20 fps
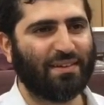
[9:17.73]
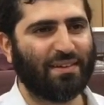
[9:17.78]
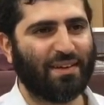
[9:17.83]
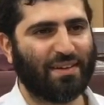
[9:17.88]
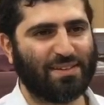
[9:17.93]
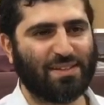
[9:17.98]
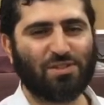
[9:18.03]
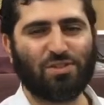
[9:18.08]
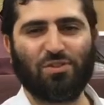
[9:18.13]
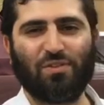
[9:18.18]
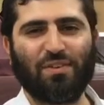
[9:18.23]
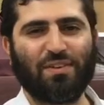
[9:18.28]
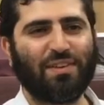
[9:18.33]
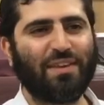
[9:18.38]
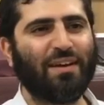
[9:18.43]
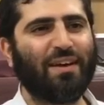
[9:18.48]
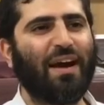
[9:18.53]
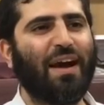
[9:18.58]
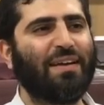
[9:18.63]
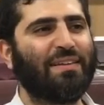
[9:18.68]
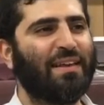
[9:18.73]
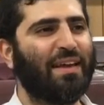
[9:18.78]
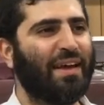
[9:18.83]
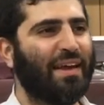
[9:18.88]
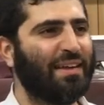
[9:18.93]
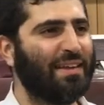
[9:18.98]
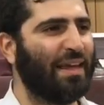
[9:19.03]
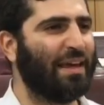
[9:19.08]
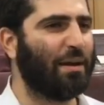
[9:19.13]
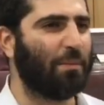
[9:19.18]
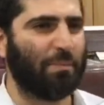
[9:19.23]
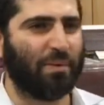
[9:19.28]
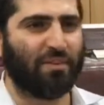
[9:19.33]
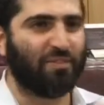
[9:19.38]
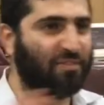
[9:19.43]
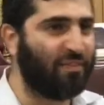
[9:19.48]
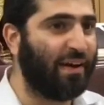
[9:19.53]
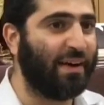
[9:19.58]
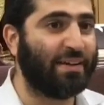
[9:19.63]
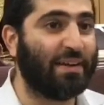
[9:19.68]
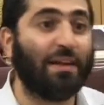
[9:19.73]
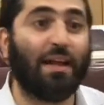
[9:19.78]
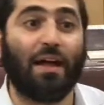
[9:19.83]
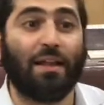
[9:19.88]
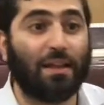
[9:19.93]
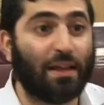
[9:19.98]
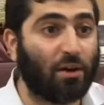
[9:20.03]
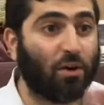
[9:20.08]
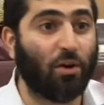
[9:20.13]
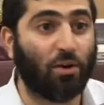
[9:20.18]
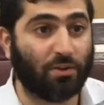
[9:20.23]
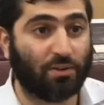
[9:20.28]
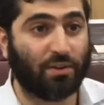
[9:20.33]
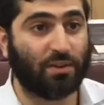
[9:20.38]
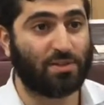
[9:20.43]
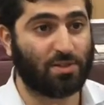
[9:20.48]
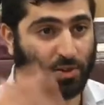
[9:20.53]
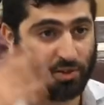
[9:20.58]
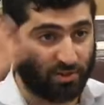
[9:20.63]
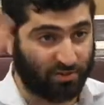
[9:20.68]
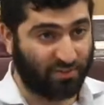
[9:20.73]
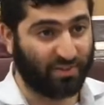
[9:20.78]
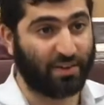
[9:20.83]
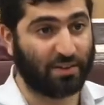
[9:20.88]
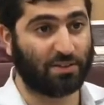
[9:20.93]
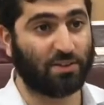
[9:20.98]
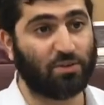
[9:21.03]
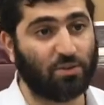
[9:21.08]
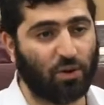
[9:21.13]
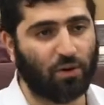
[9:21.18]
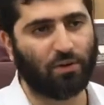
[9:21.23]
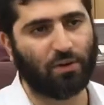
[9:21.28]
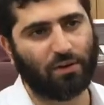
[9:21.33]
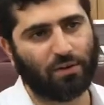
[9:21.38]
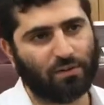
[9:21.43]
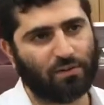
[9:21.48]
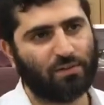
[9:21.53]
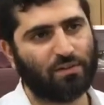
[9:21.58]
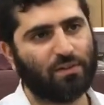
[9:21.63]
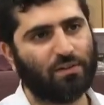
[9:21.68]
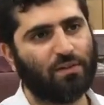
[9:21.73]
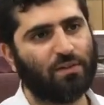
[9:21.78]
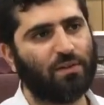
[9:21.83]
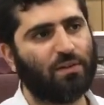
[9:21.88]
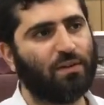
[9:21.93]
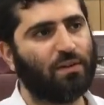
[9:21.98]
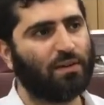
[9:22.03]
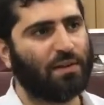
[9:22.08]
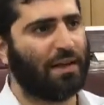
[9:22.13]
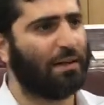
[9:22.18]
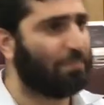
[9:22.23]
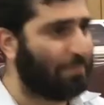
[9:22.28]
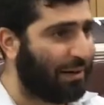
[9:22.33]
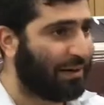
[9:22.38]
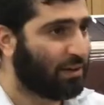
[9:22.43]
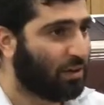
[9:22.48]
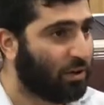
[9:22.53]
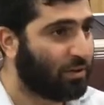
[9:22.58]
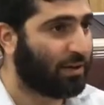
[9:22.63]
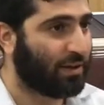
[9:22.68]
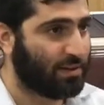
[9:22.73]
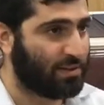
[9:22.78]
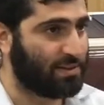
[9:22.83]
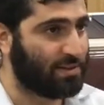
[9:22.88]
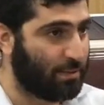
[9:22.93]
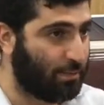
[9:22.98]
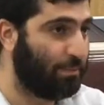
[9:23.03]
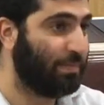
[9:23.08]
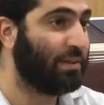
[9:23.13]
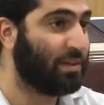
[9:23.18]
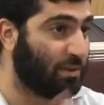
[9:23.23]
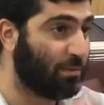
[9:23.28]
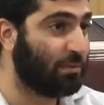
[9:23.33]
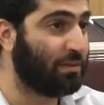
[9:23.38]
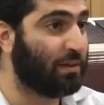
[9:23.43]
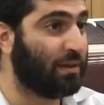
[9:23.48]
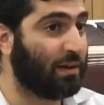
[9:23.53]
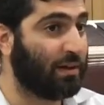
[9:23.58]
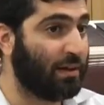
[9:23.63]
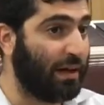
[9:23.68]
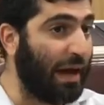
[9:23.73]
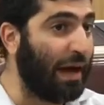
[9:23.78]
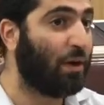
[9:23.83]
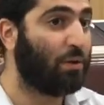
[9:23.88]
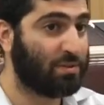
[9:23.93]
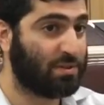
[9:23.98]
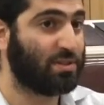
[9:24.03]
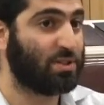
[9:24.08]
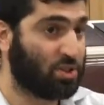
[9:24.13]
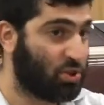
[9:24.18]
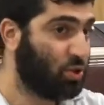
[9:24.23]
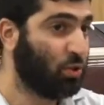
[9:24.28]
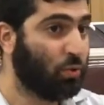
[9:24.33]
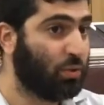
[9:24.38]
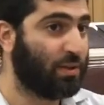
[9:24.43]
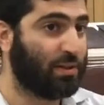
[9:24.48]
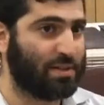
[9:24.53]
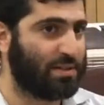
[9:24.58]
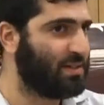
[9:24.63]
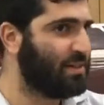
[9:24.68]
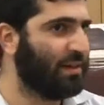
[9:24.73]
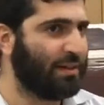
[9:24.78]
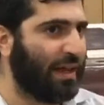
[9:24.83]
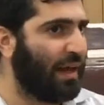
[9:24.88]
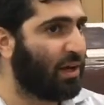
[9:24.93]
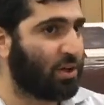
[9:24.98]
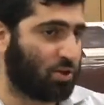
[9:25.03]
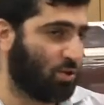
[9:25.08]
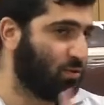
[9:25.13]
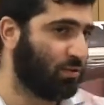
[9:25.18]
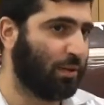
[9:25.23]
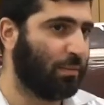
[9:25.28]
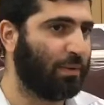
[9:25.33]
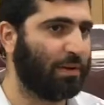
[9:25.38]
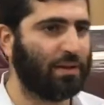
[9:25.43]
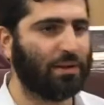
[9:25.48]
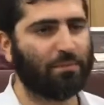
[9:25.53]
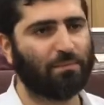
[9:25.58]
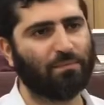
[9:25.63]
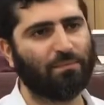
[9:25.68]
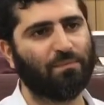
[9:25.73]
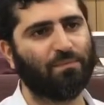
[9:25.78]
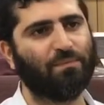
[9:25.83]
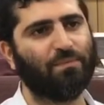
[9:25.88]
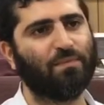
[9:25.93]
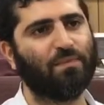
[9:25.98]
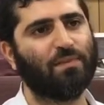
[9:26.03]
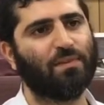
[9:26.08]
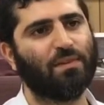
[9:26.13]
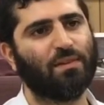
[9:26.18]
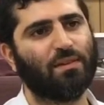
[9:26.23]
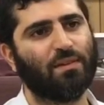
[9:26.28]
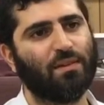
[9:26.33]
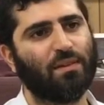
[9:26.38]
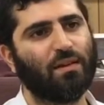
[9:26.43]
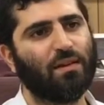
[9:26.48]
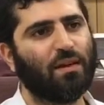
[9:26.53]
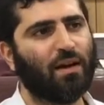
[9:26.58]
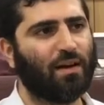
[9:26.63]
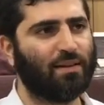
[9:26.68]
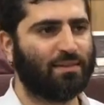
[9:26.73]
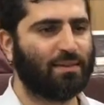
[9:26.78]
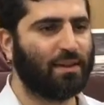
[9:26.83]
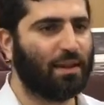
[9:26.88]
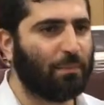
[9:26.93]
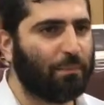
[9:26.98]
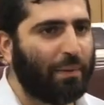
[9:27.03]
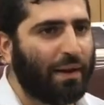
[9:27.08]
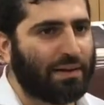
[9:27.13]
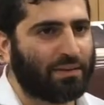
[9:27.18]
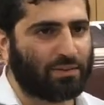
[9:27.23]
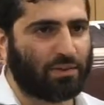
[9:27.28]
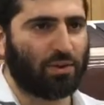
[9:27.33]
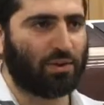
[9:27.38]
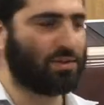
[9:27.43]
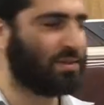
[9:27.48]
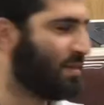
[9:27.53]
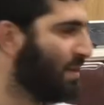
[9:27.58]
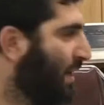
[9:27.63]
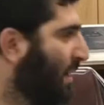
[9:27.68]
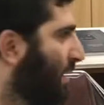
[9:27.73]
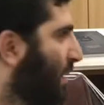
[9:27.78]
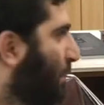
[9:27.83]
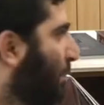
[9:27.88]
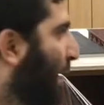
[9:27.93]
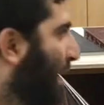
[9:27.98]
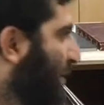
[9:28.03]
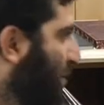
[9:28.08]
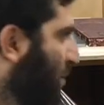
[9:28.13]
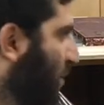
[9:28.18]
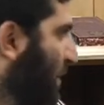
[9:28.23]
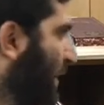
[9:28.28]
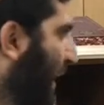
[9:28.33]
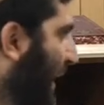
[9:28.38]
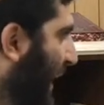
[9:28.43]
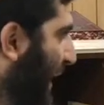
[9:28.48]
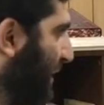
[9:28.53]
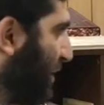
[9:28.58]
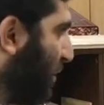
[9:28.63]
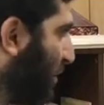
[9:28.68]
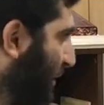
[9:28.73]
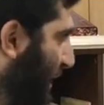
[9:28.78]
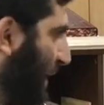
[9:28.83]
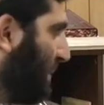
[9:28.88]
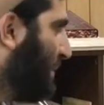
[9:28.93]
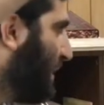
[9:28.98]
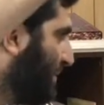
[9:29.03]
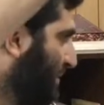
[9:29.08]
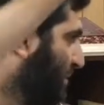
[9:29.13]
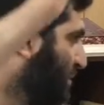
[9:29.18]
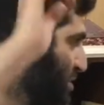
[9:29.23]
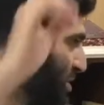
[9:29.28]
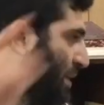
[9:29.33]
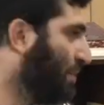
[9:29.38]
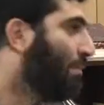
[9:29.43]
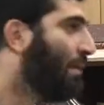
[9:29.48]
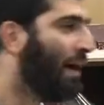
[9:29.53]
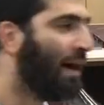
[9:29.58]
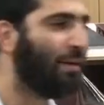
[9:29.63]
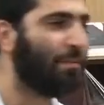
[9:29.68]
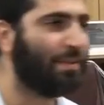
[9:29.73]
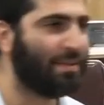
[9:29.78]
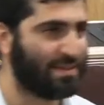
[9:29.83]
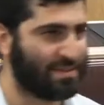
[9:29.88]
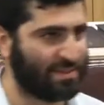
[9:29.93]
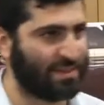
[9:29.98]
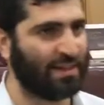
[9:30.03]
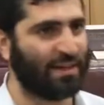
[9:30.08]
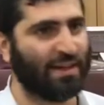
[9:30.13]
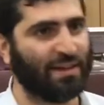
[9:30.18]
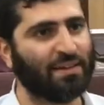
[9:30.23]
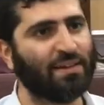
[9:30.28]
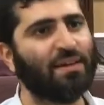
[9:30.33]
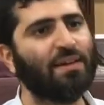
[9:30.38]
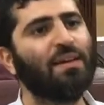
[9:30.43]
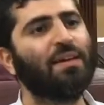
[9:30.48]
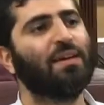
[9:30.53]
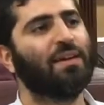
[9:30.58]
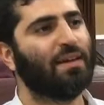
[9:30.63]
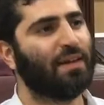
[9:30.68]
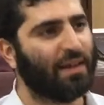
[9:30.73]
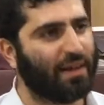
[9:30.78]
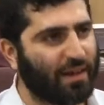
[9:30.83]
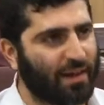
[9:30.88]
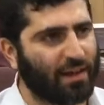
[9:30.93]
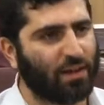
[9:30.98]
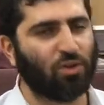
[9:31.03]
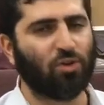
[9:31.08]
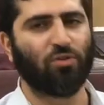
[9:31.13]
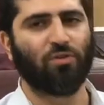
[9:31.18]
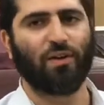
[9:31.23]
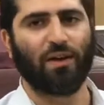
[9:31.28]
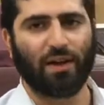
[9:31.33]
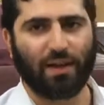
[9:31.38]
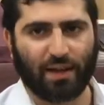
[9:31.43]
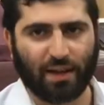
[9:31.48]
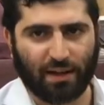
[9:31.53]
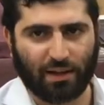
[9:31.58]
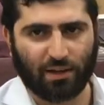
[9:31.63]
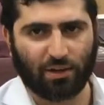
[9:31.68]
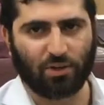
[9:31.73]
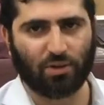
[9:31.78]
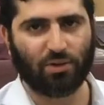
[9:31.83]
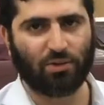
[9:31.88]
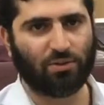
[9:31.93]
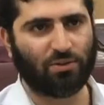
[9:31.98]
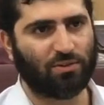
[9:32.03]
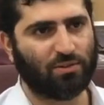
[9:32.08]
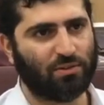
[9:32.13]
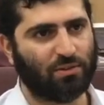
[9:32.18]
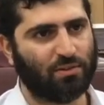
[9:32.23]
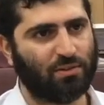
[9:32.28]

It says over there at the end they had a big fight, halachot. They started to forget the Torah. They had machloket, the, the, the house, the students, not the actual rabbanim. Until a bat said, a bat an echo came out from Shamaim and said, Elu ve'elu,